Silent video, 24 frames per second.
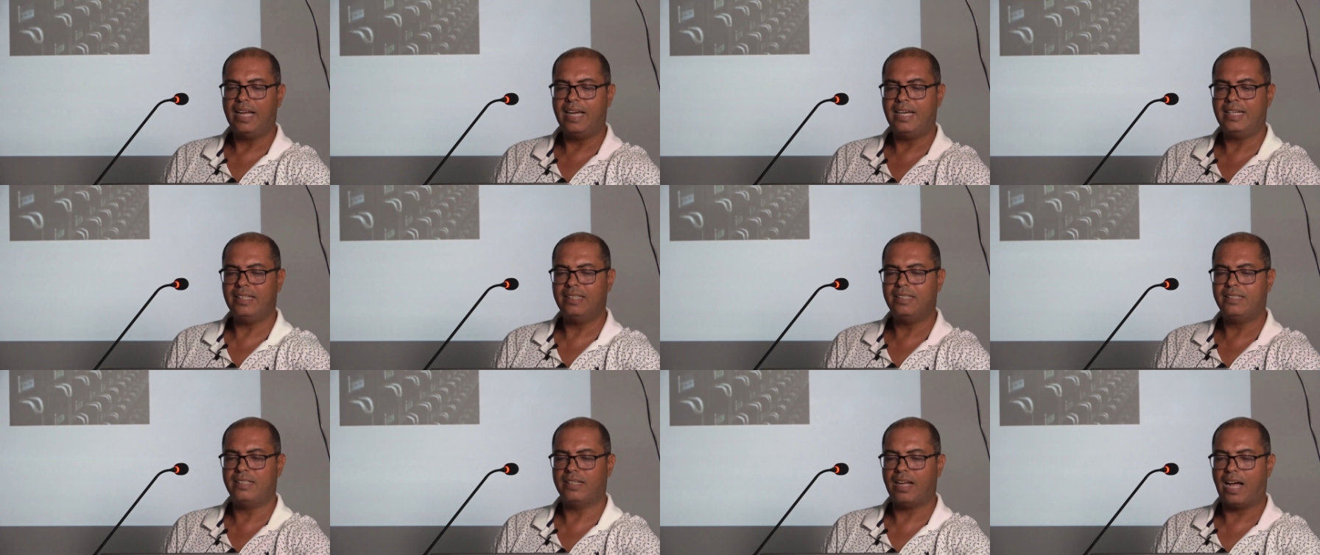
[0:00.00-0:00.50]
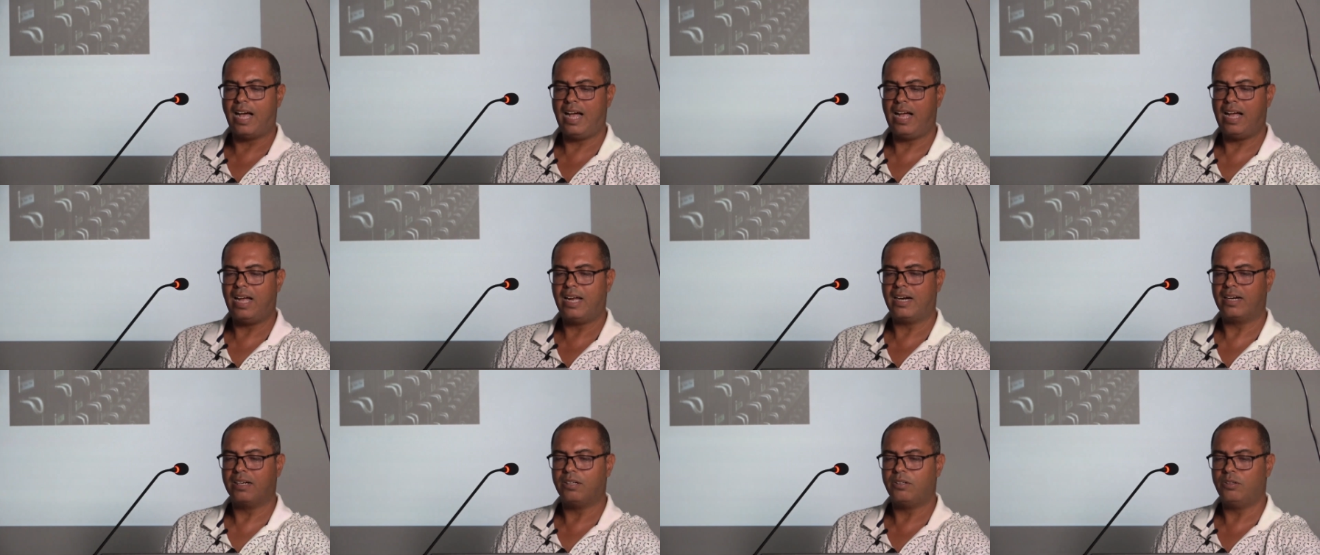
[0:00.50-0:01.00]
and
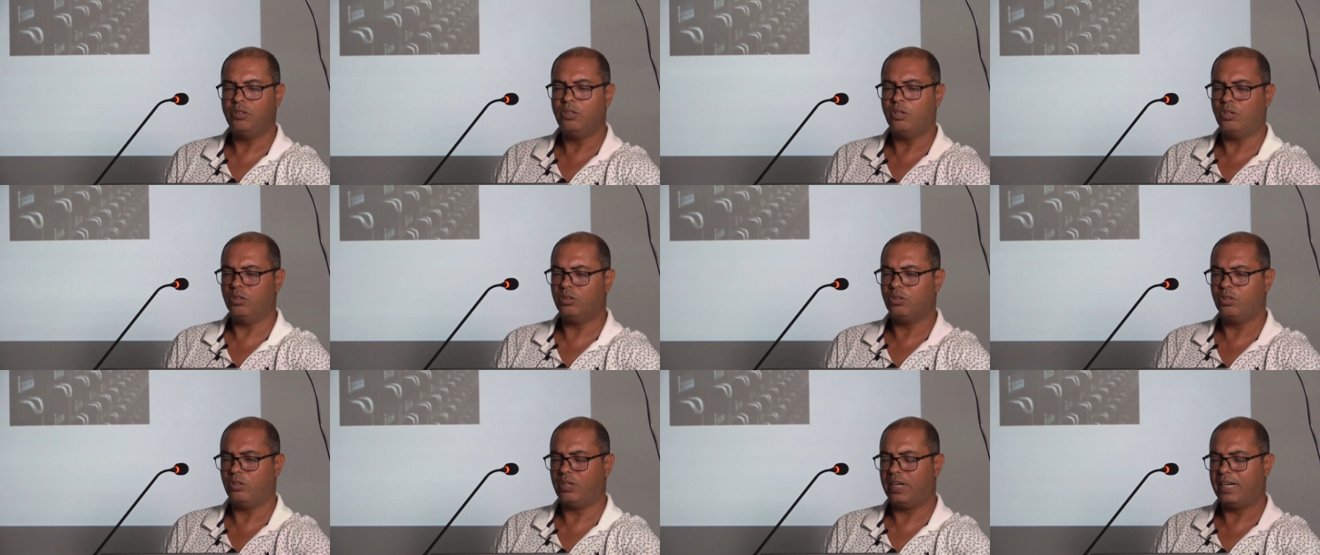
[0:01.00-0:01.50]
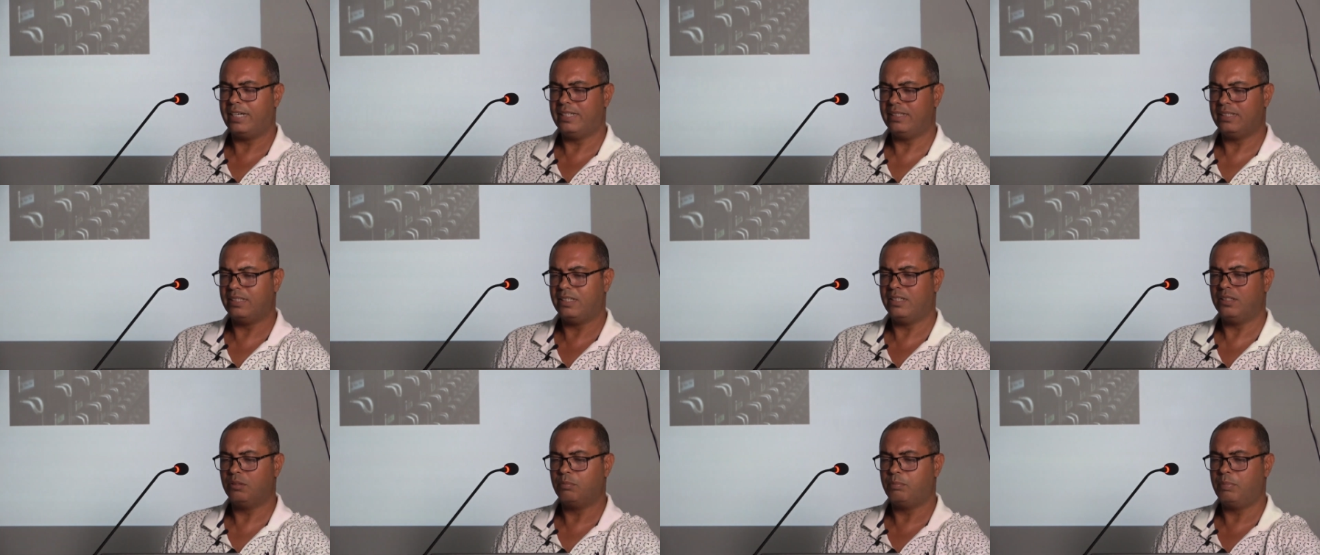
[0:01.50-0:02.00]
are
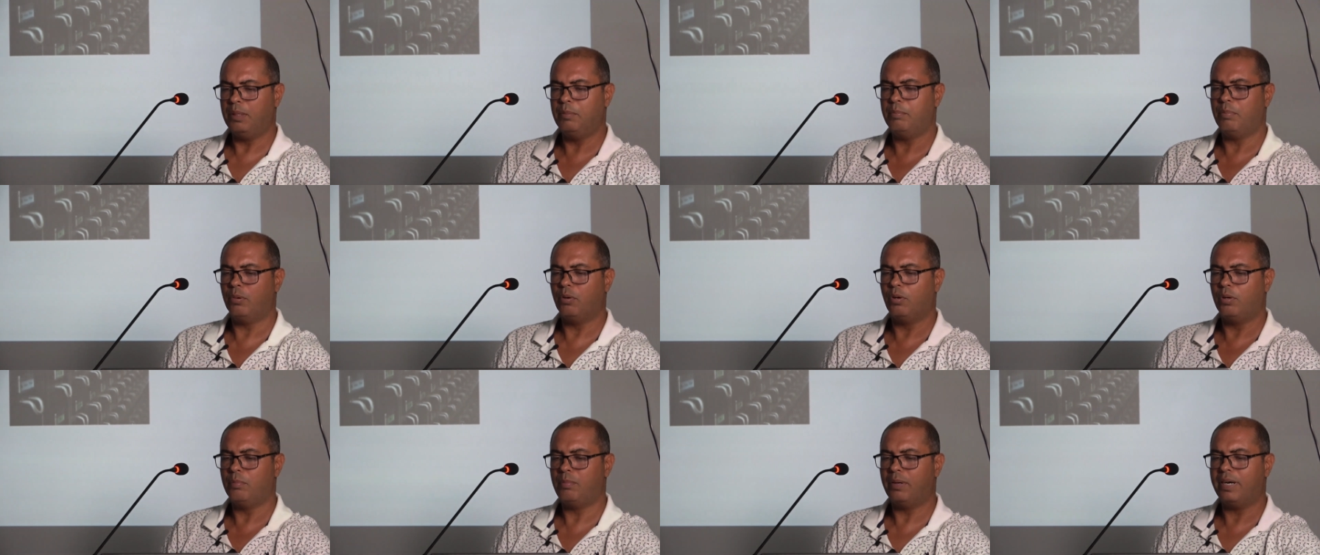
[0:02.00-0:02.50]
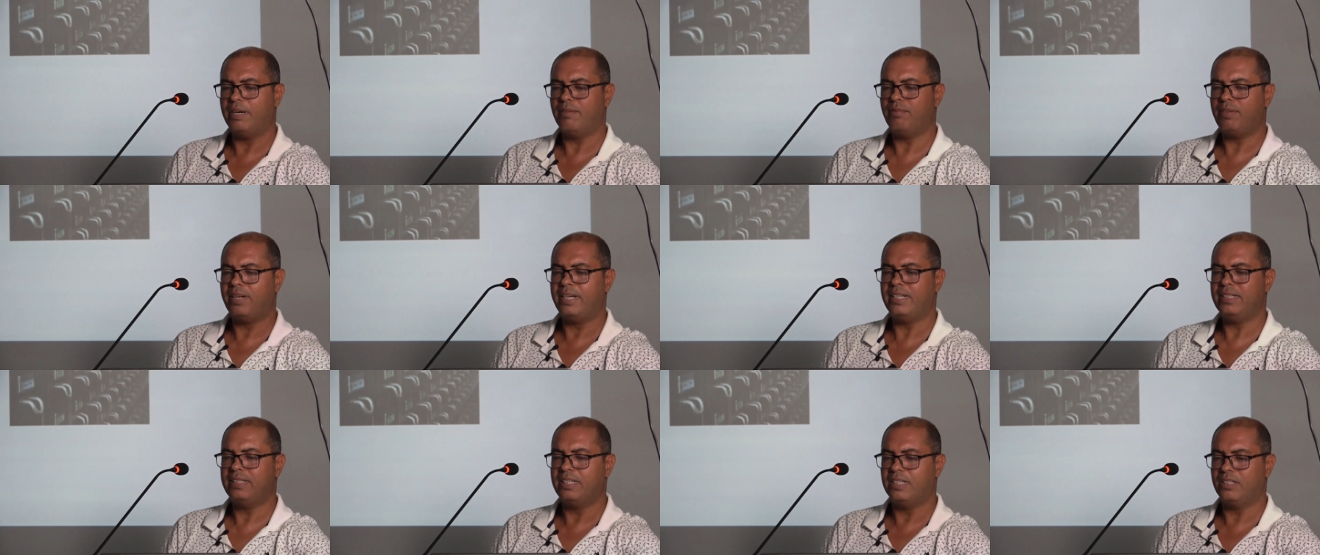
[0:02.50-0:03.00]
unauthorized people
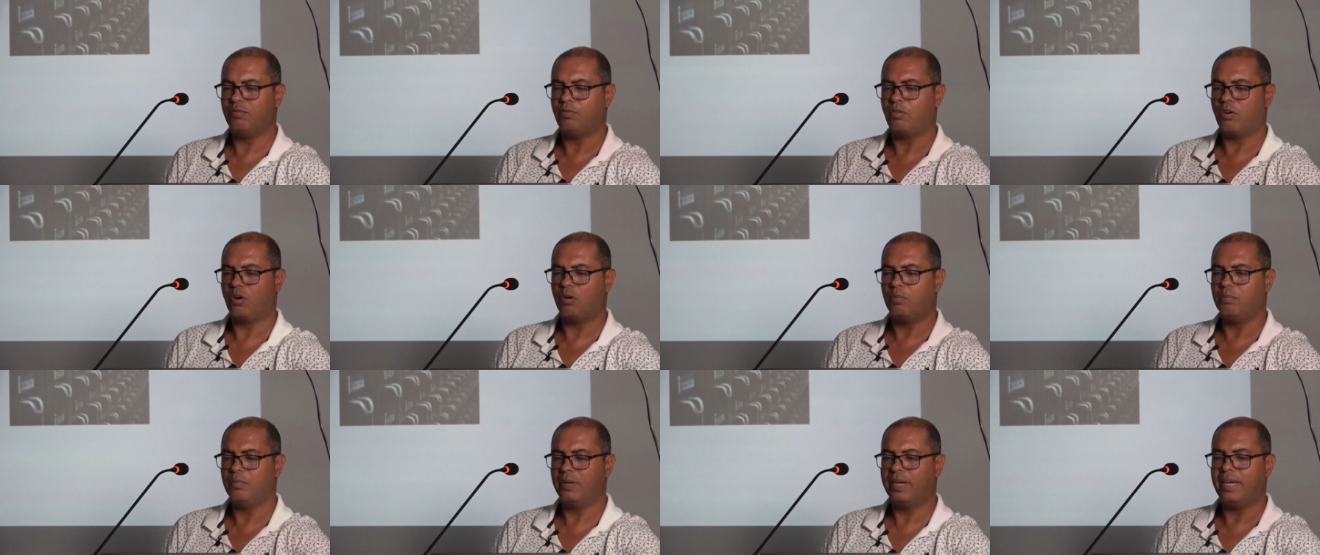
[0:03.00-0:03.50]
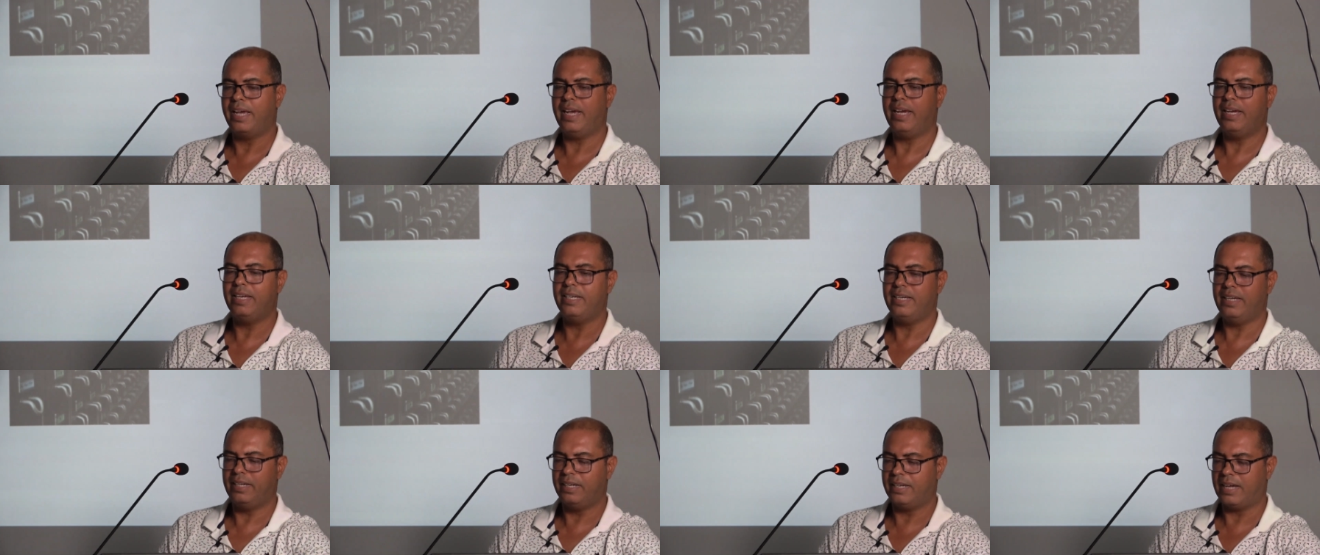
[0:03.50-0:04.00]
prevented from
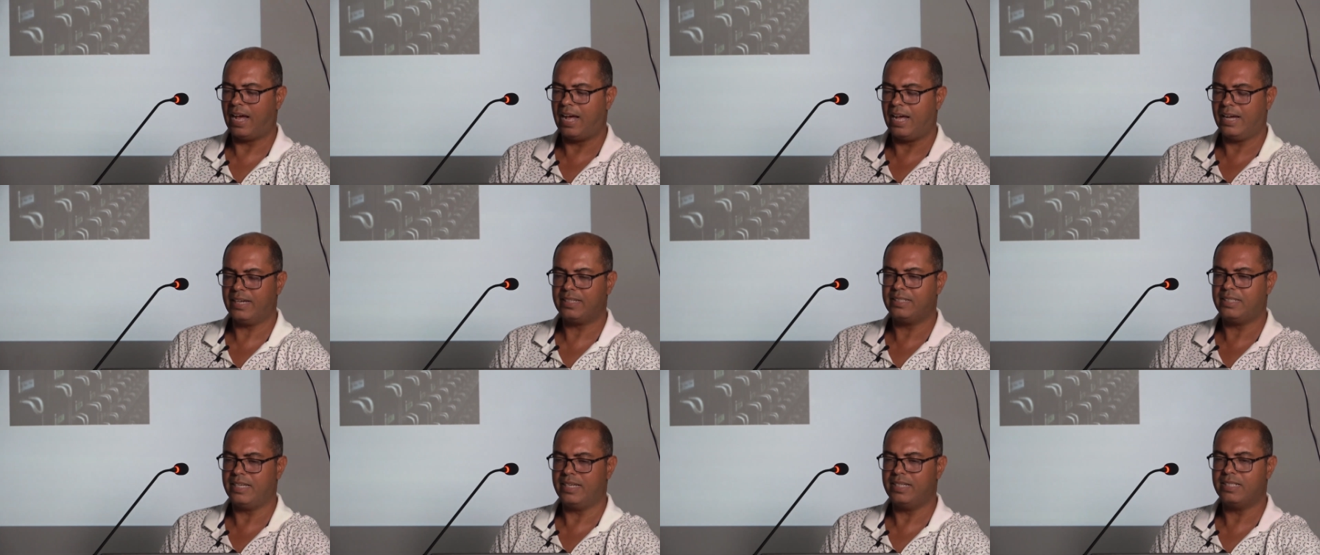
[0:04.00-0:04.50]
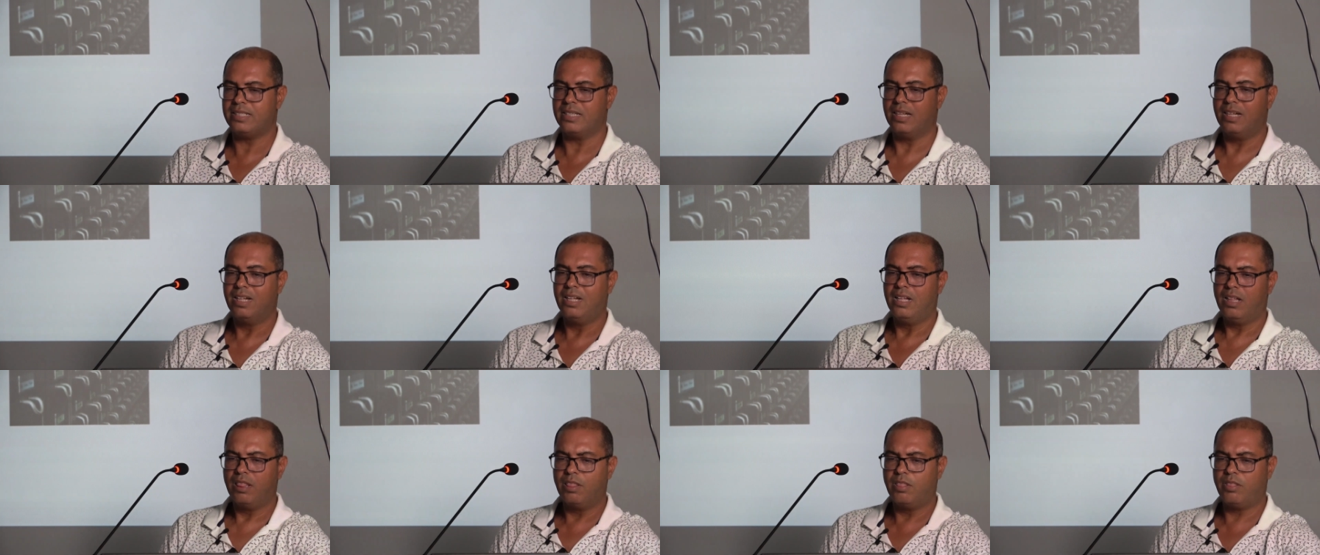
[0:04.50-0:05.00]
gaining access?
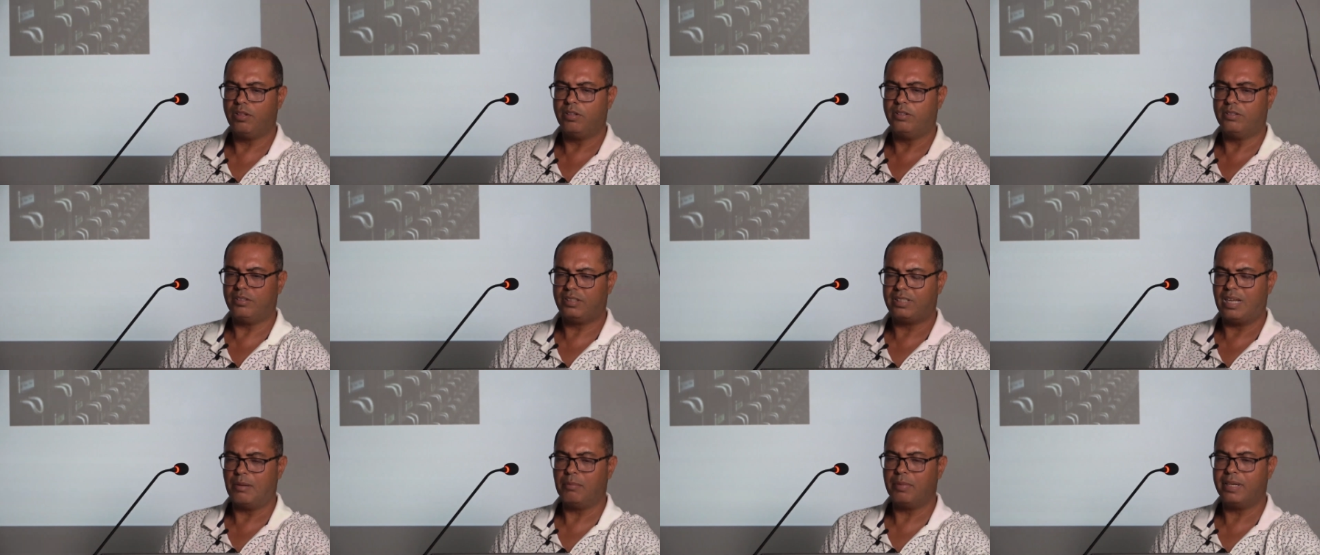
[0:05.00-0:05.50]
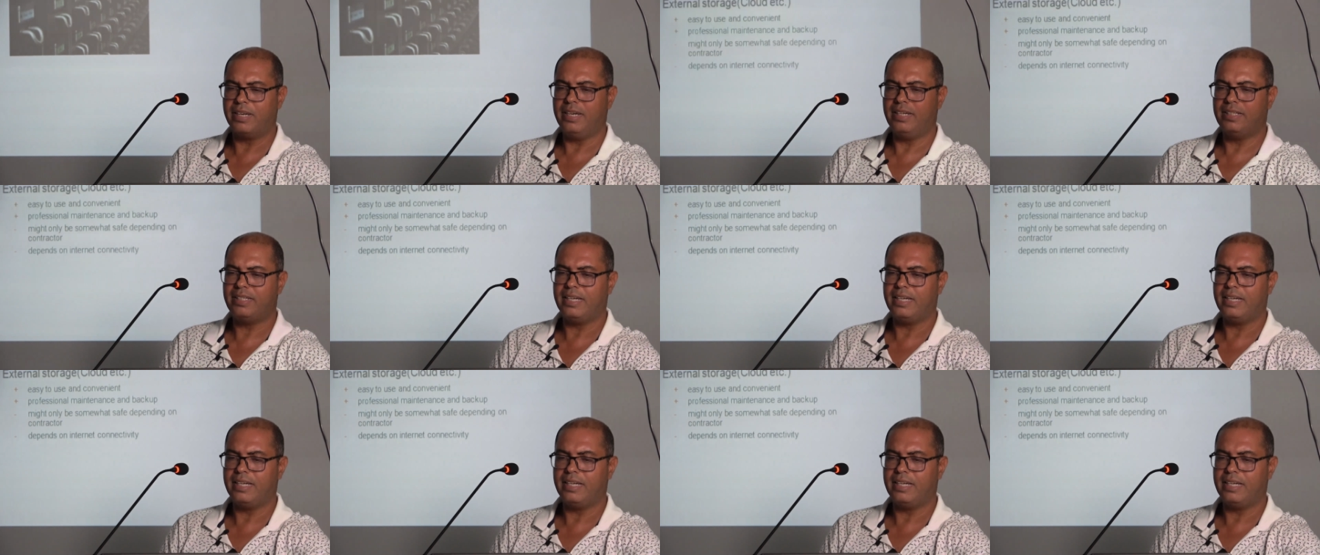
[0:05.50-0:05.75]
Some